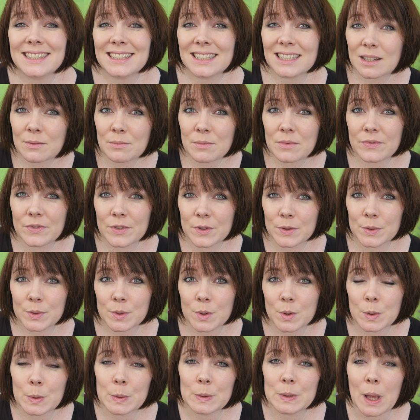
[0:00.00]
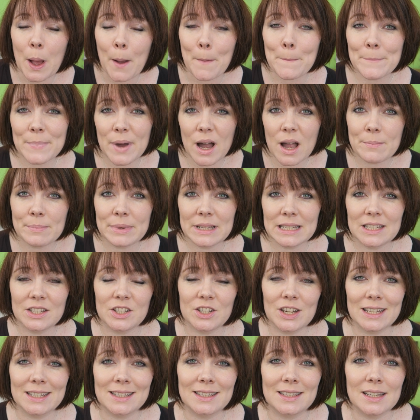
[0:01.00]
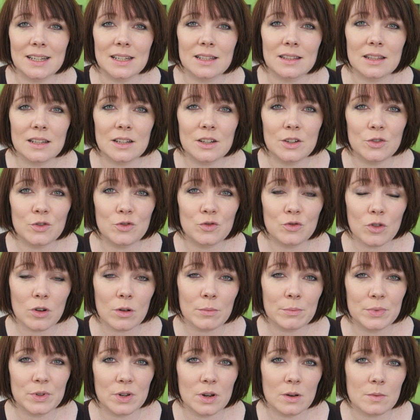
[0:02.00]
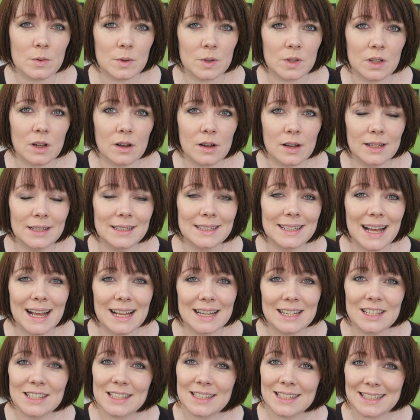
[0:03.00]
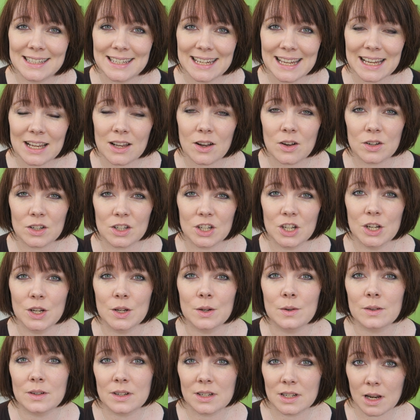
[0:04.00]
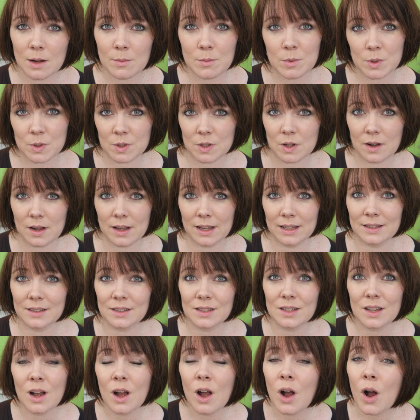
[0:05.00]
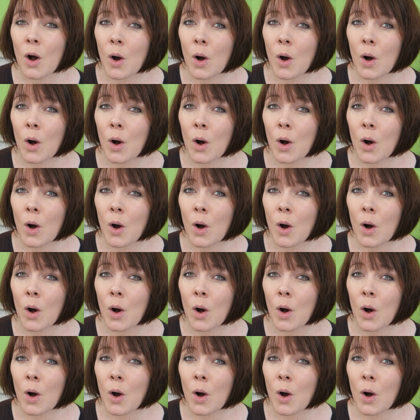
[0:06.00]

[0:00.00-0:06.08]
Some of your schools might be suggesting that you drop triple science and just stick to double science.